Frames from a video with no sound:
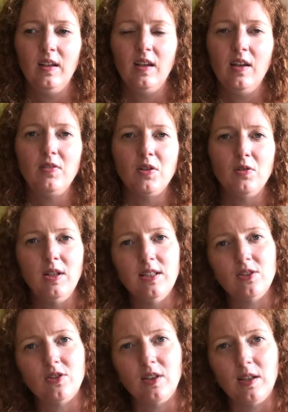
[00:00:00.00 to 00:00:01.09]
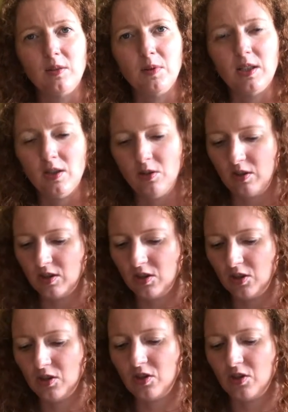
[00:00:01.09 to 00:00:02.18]
if you're really struggling with it, you can
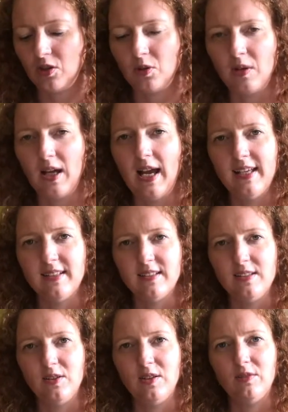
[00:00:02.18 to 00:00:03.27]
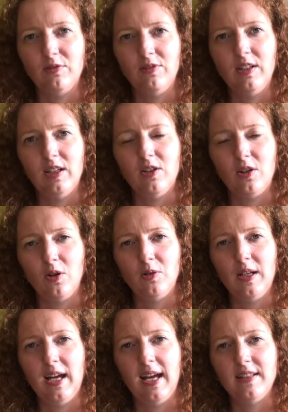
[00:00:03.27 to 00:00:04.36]
touch your own hands. You can feel your own
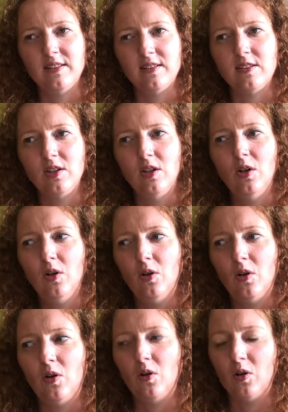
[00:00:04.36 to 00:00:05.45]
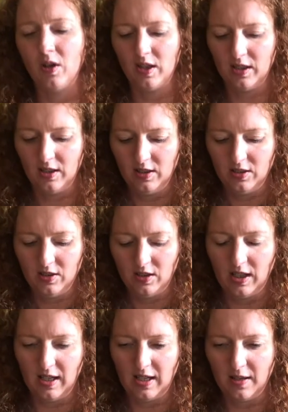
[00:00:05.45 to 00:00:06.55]
hands or
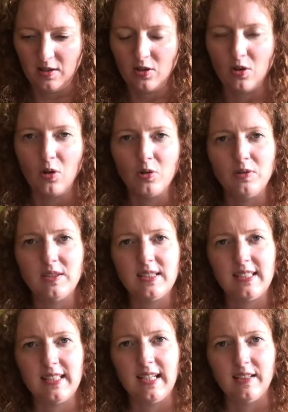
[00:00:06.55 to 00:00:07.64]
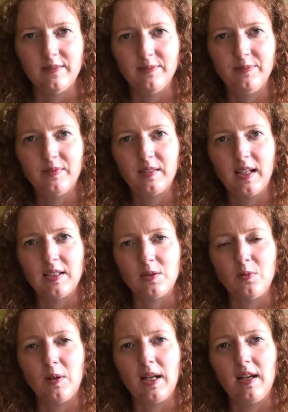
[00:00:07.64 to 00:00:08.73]
your own skin as a
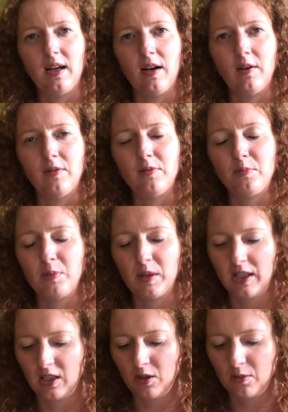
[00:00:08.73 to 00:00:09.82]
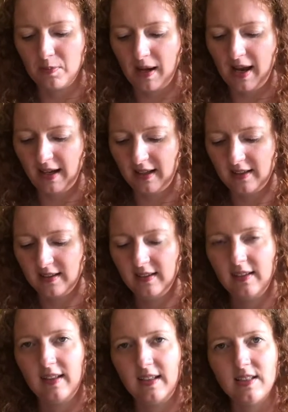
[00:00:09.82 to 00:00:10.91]
way of bringing you back
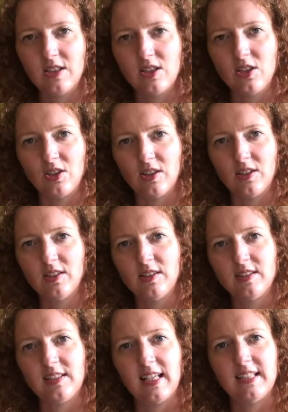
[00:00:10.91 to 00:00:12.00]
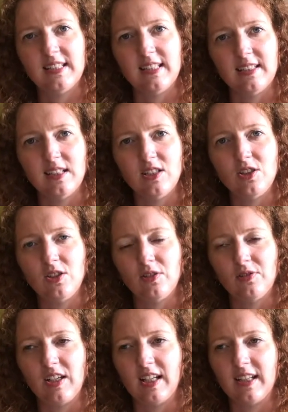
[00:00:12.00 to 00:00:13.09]
into your senses, into your
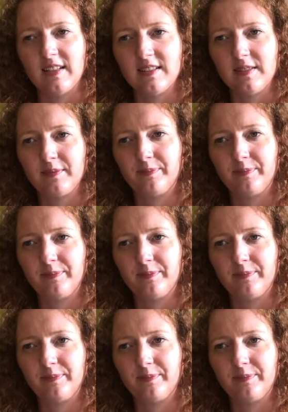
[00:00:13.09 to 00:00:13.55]
feelings.